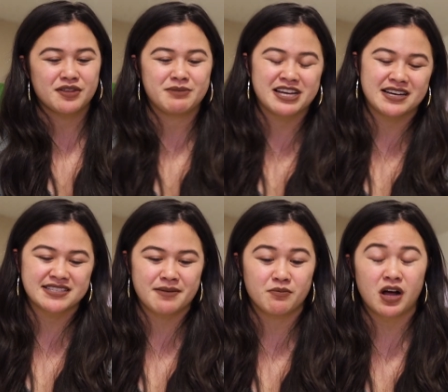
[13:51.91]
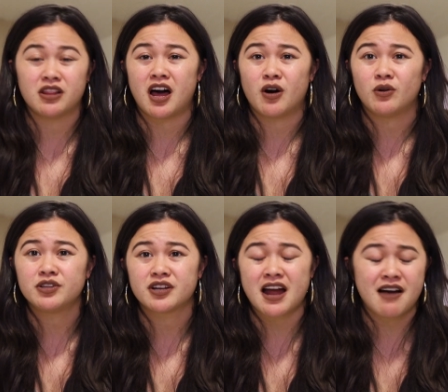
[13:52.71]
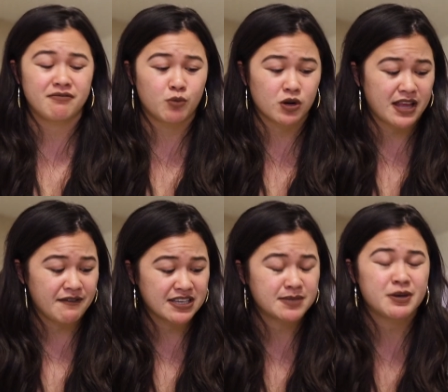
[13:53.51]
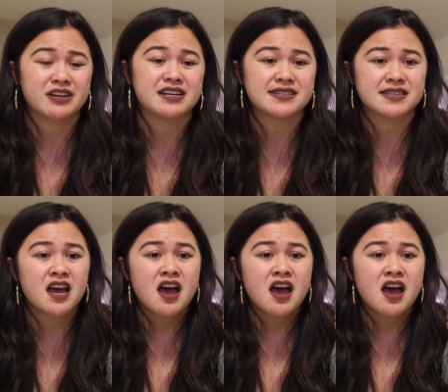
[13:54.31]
because I'm a lot older, I have more life experience.